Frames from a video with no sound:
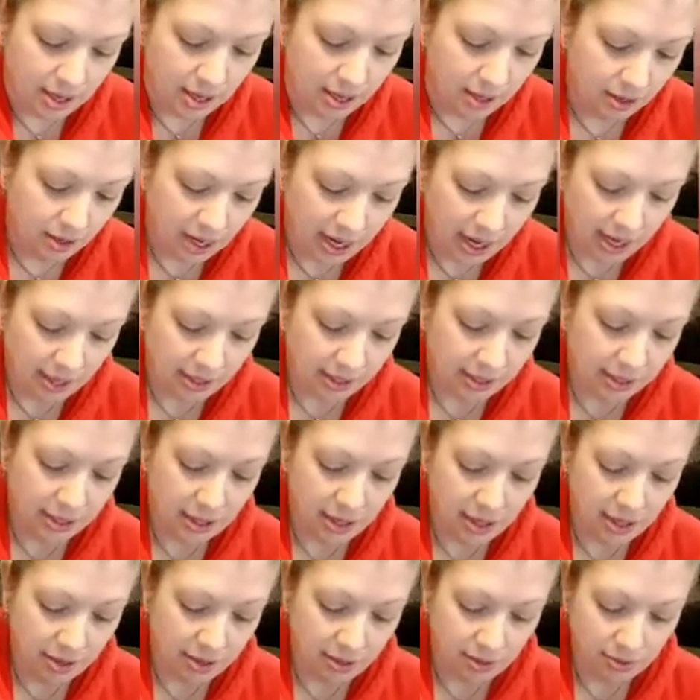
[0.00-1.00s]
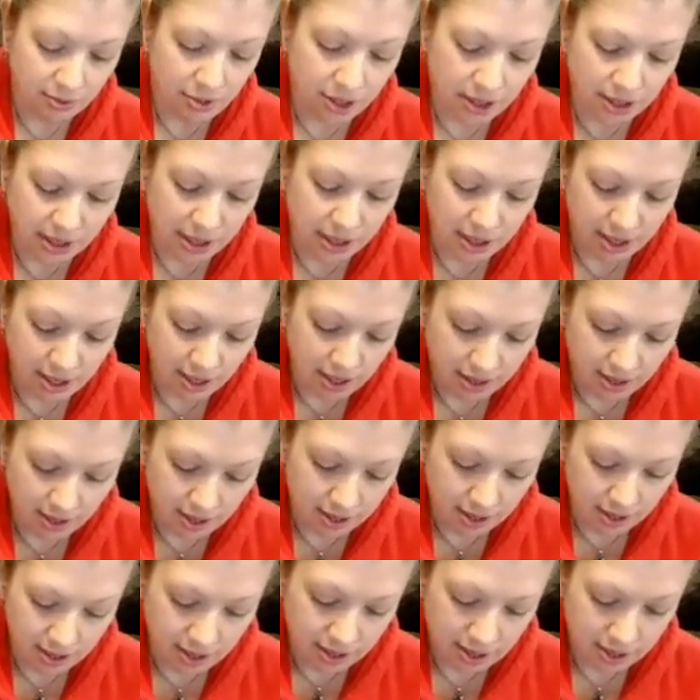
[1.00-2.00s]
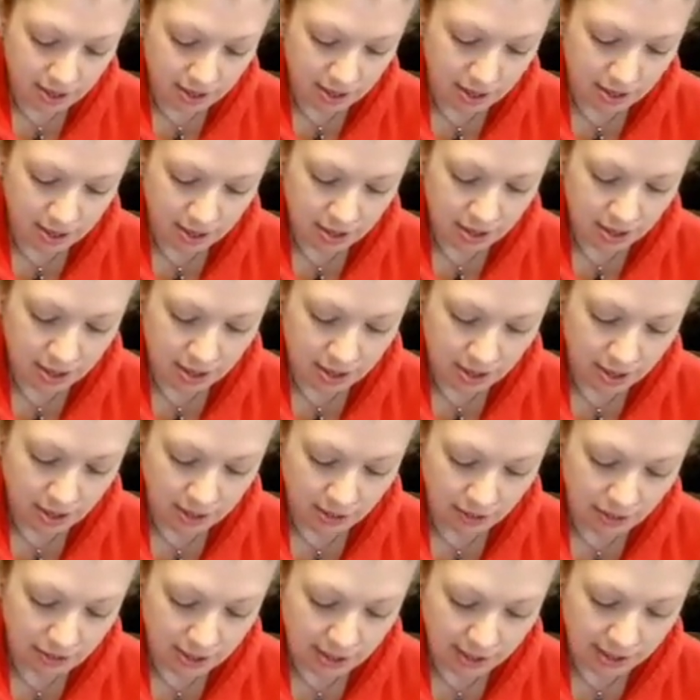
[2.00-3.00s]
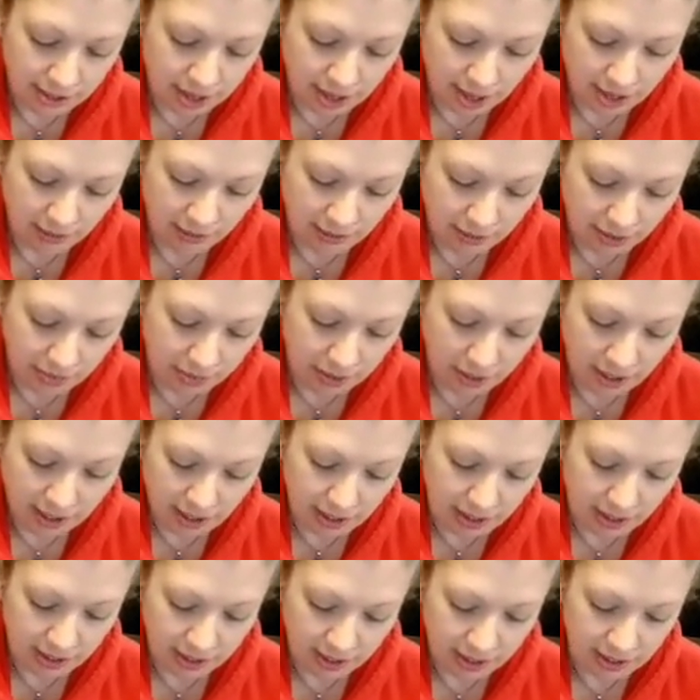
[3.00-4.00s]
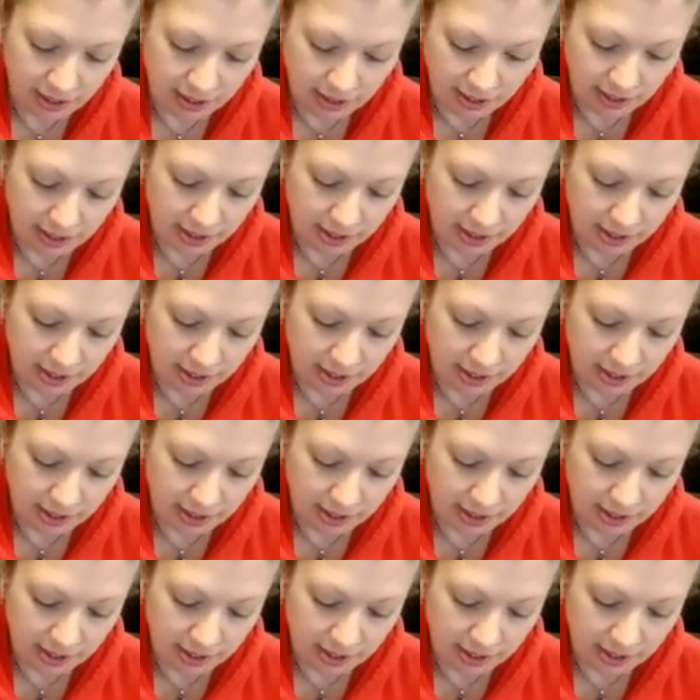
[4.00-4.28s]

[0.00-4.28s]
Okay, so now I'm just gonna rinse off the beans.